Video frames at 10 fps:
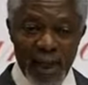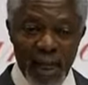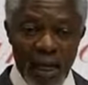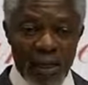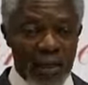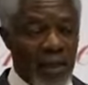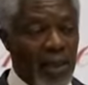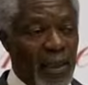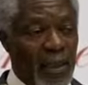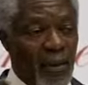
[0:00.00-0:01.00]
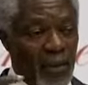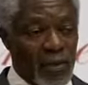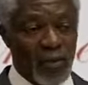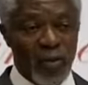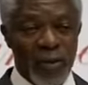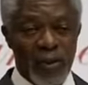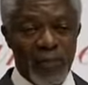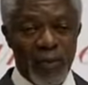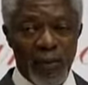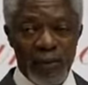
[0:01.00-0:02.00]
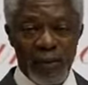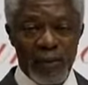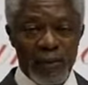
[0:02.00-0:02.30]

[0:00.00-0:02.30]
And also on the board